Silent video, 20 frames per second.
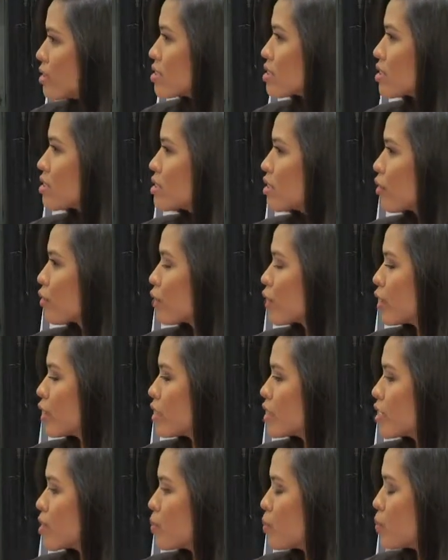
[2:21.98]
is the
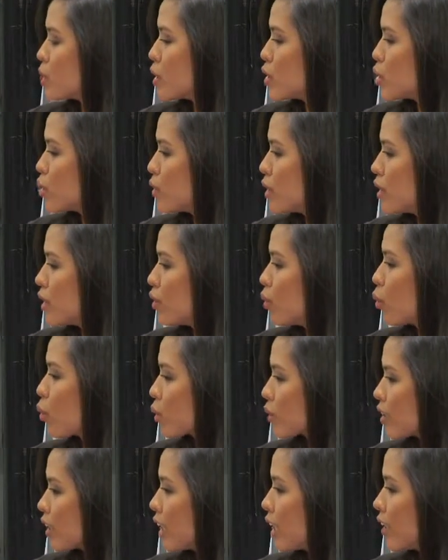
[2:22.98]
difference between
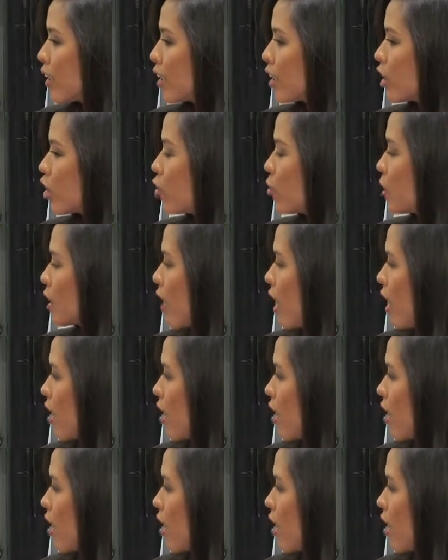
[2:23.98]
organic humic